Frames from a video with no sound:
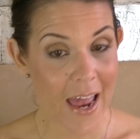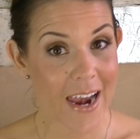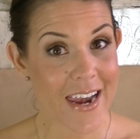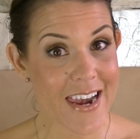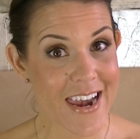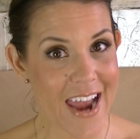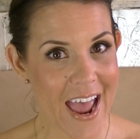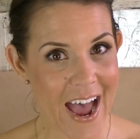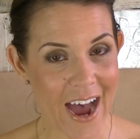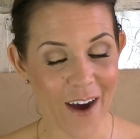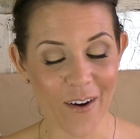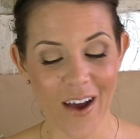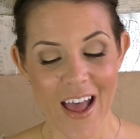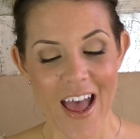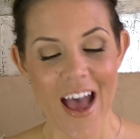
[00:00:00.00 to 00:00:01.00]

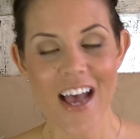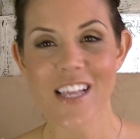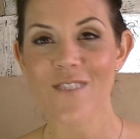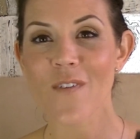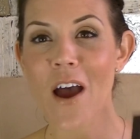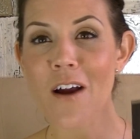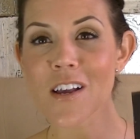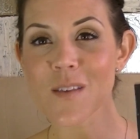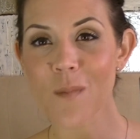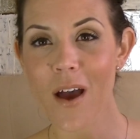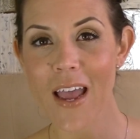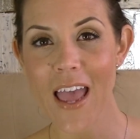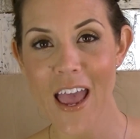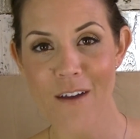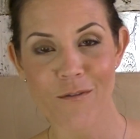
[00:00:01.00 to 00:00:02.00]
Now, as far as
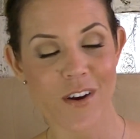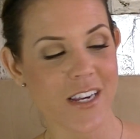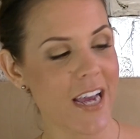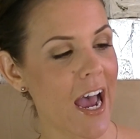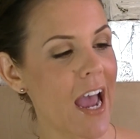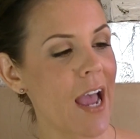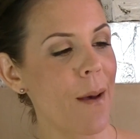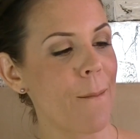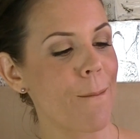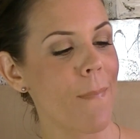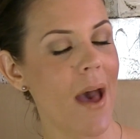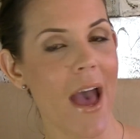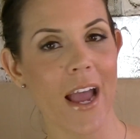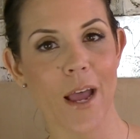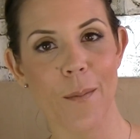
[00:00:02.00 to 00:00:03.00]
my everyday
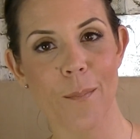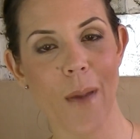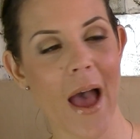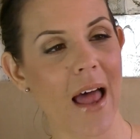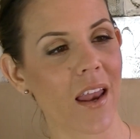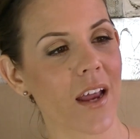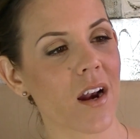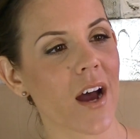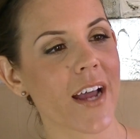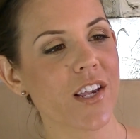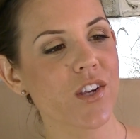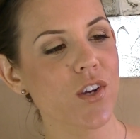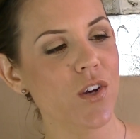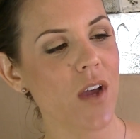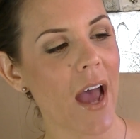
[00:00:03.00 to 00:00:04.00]
MAC palette, I
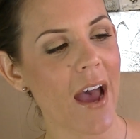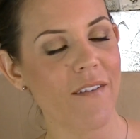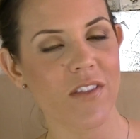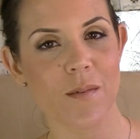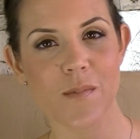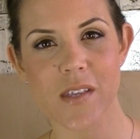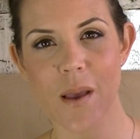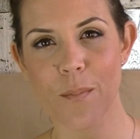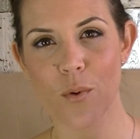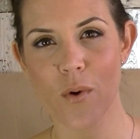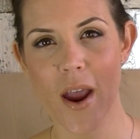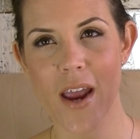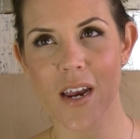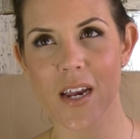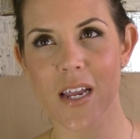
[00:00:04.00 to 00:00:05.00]
do have them
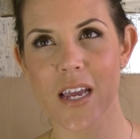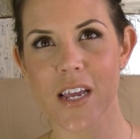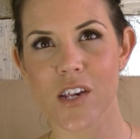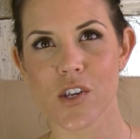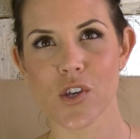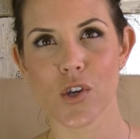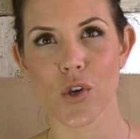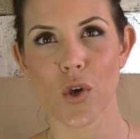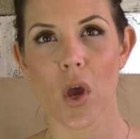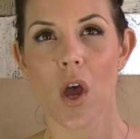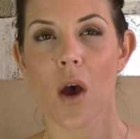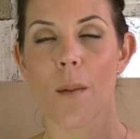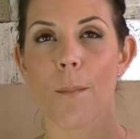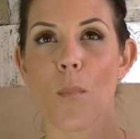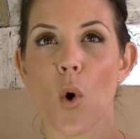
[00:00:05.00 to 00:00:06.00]
separated into
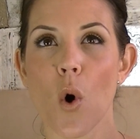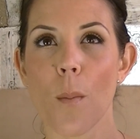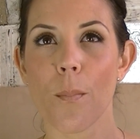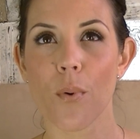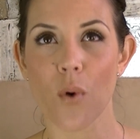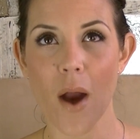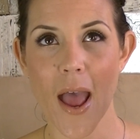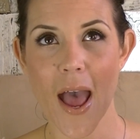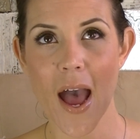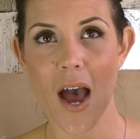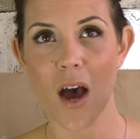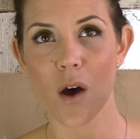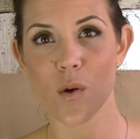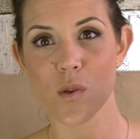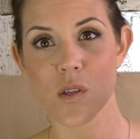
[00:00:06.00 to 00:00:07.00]
more
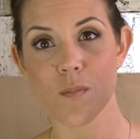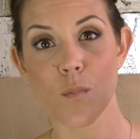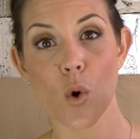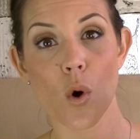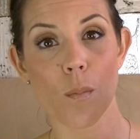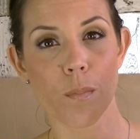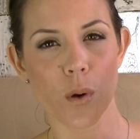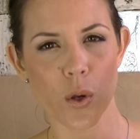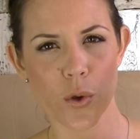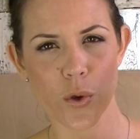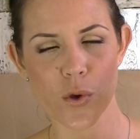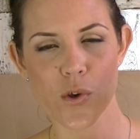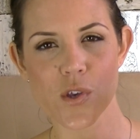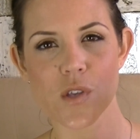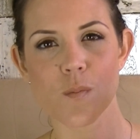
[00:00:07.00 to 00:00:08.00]
browns, more
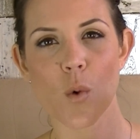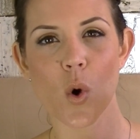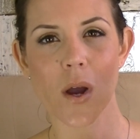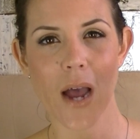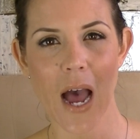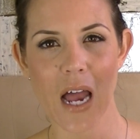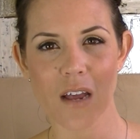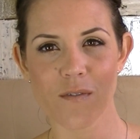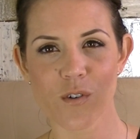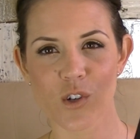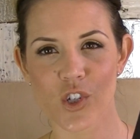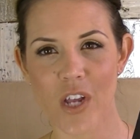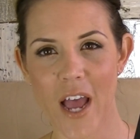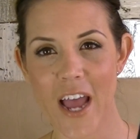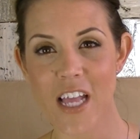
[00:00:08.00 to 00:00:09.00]
blues, more colourful
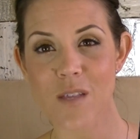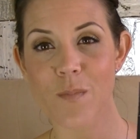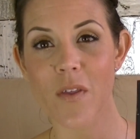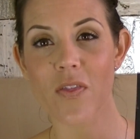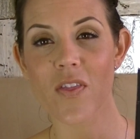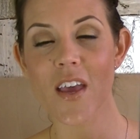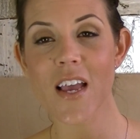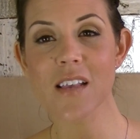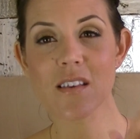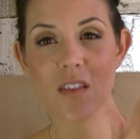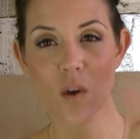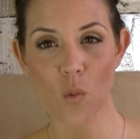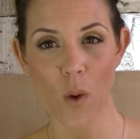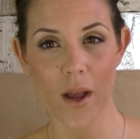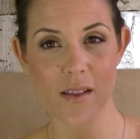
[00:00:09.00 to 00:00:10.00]
shades, but these are
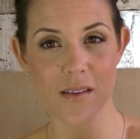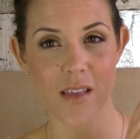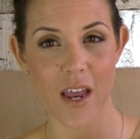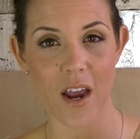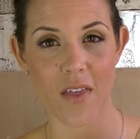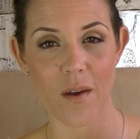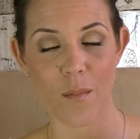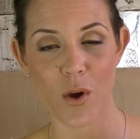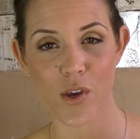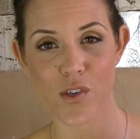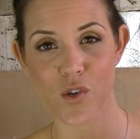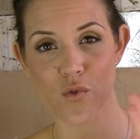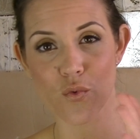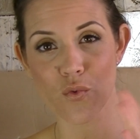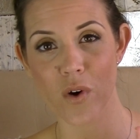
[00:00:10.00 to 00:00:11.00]
the ones that are the
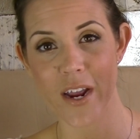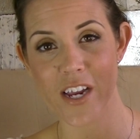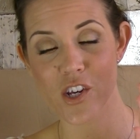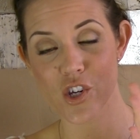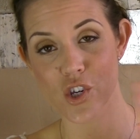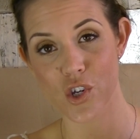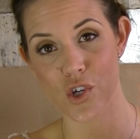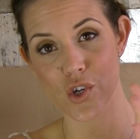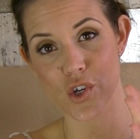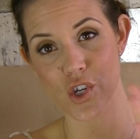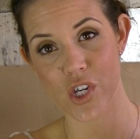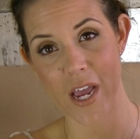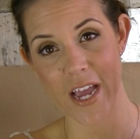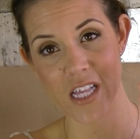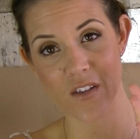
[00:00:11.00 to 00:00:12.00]
most reach to
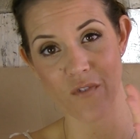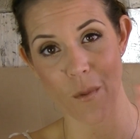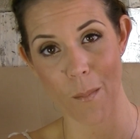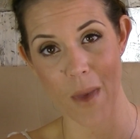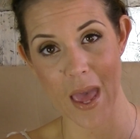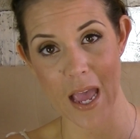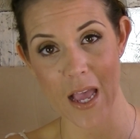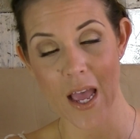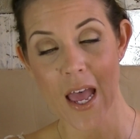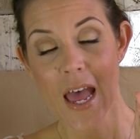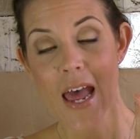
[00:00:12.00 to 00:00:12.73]
shades for me.